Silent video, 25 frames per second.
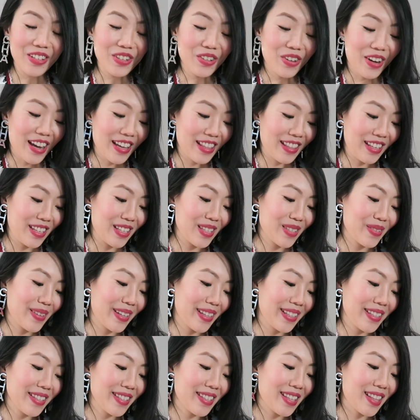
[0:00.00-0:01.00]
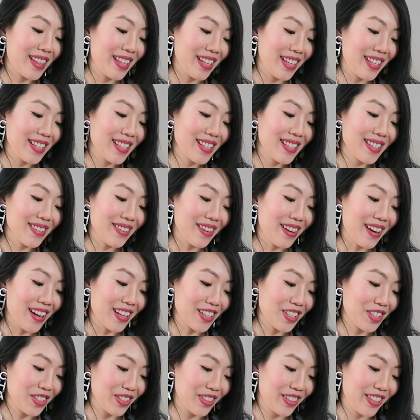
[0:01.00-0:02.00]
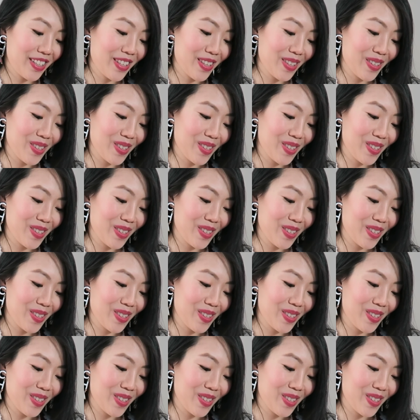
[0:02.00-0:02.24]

and try these ones. These are actually